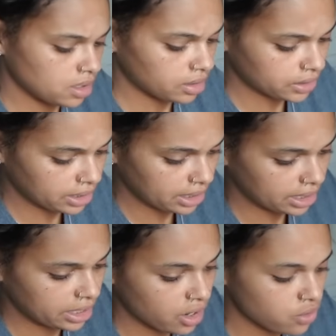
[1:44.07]

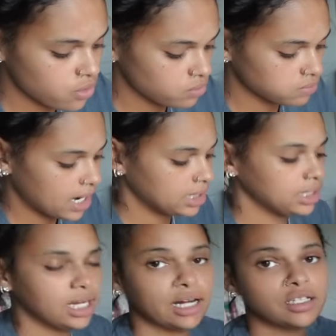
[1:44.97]
Okay. Oh,
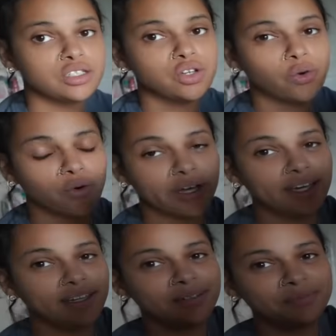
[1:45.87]
Rylan got a
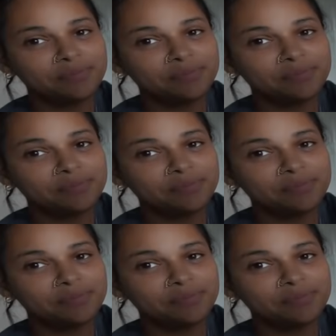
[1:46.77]
toy.